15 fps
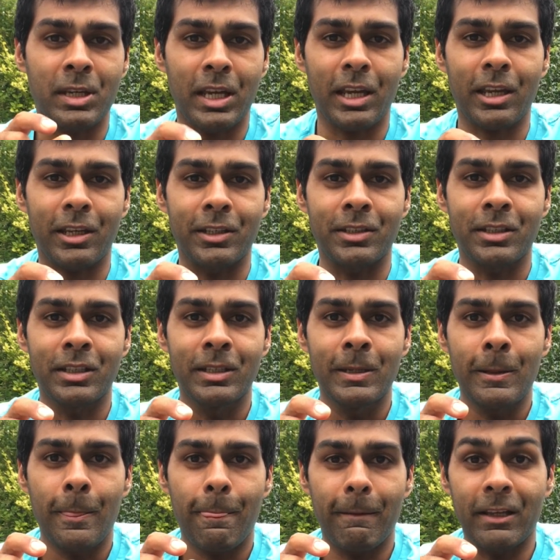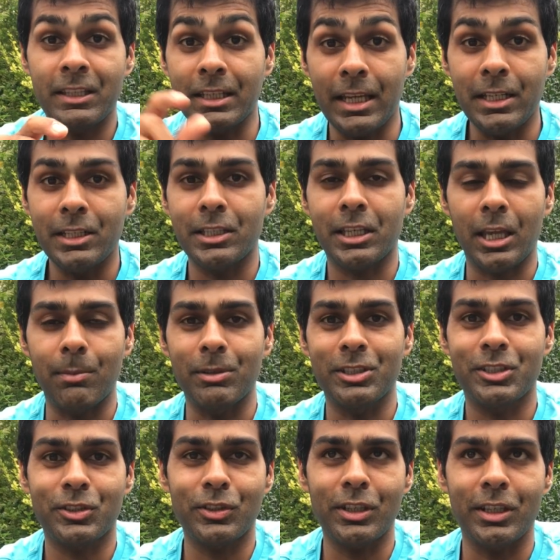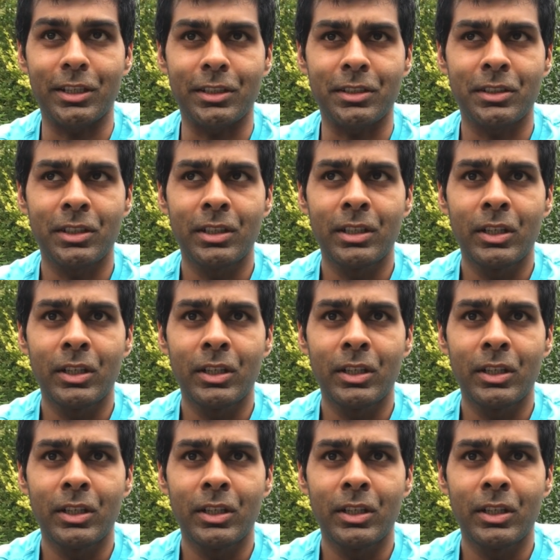had at the end of the Kemmel Straight,